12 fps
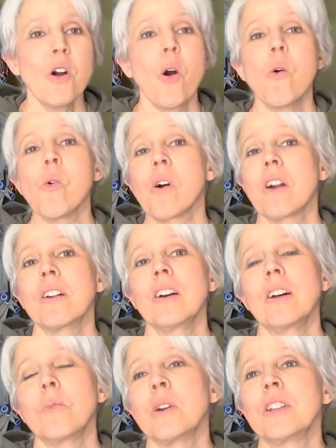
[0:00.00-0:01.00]
Or
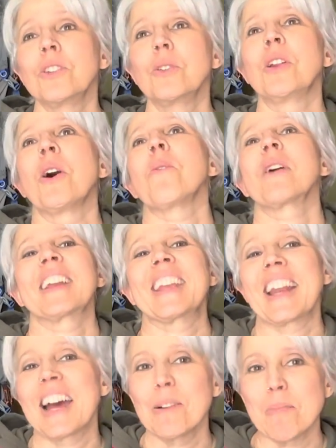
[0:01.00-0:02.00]
when you don't want to
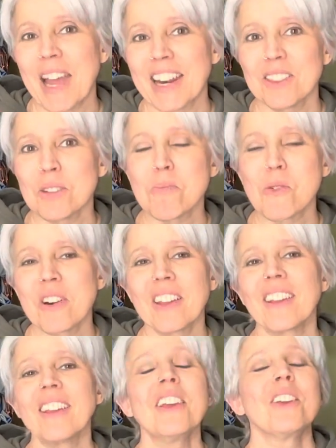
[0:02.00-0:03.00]
get out of bed in the
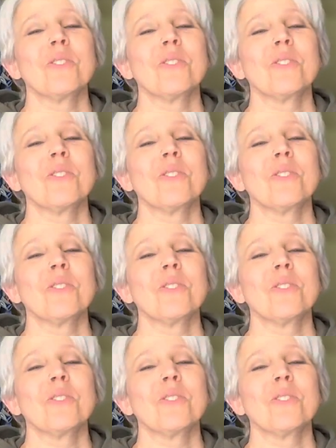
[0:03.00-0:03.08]
morning,